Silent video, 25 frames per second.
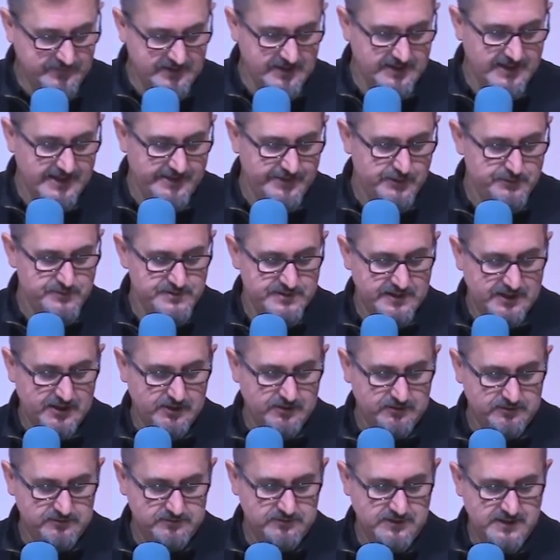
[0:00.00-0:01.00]
And there is a
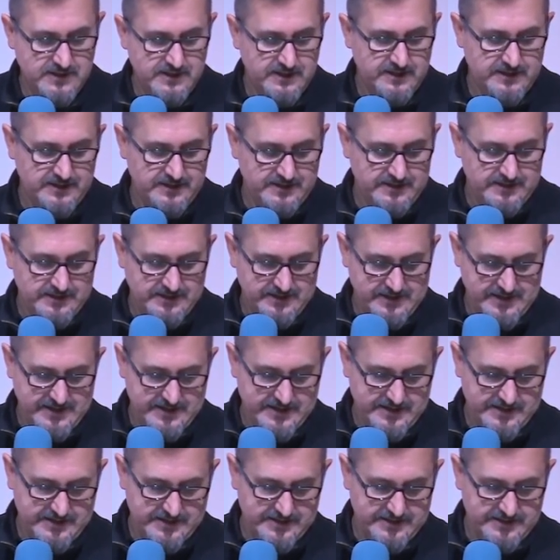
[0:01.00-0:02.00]
whole
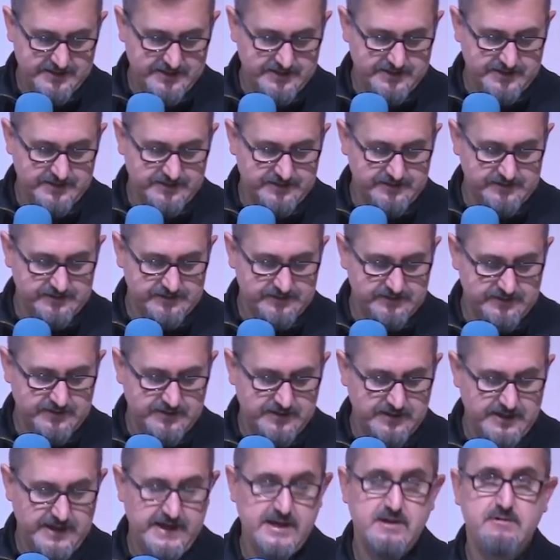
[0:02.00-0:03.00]
uh,
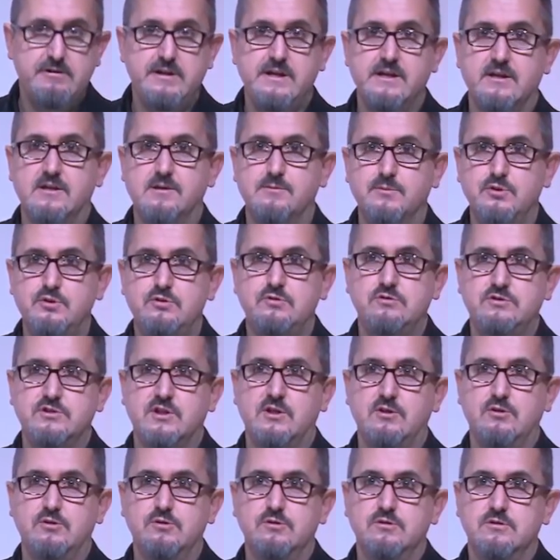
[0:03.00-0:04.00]
area on
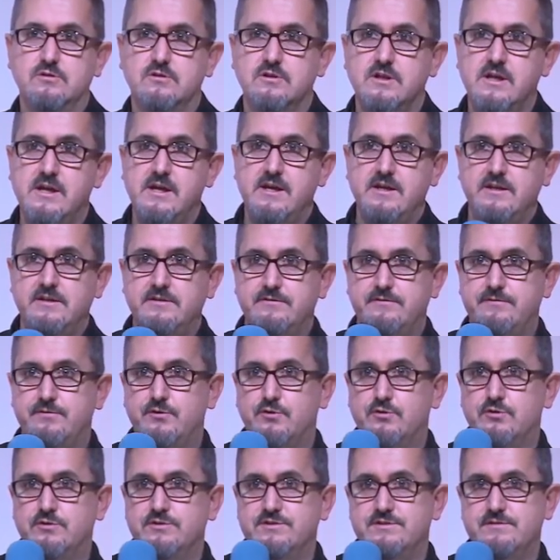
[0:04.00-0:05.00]
Moodle.org
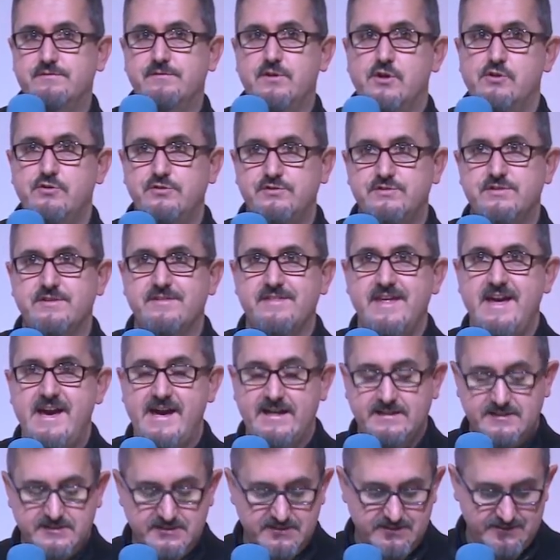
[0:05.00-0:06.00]
for devoted to
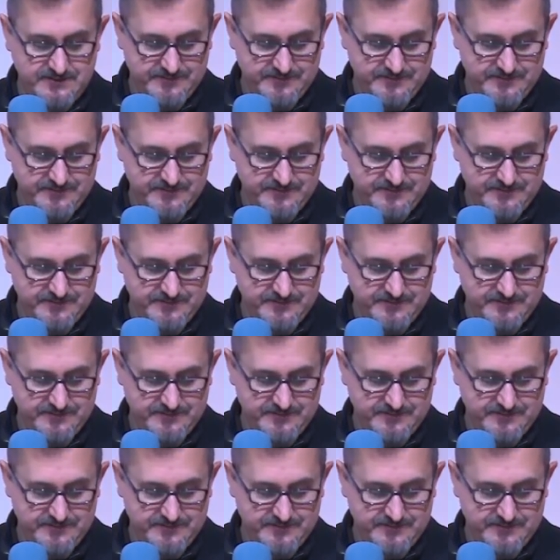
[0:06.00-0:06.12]
that.